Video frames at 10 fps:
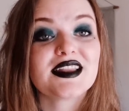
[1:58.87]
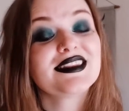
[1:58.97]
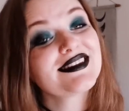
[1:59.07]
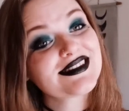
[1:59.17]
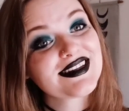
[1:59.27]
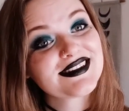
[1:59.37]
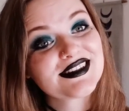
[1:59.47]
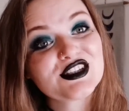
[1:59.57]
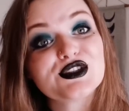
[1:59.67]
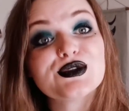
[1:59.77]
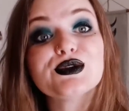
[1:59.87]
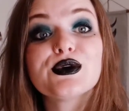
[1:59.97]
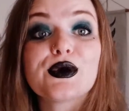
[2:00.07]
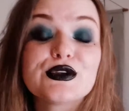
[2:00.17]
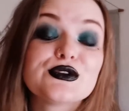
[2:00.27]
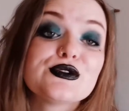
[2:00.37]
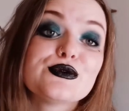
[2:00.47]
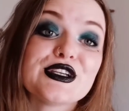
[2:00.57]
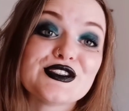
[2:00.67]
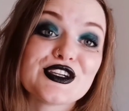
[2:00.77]
This leads into
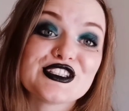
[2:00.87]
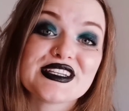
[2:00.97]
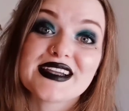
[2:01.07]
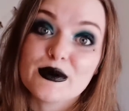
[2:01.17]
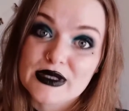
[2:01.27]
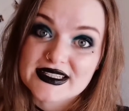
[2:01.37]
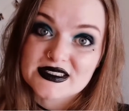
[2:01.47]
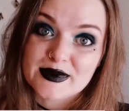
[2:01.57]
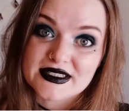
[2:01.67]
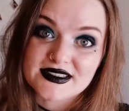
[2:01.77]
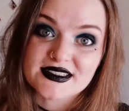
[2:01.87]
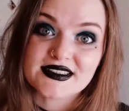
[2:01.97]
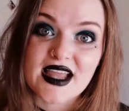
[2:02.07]
researching a placement.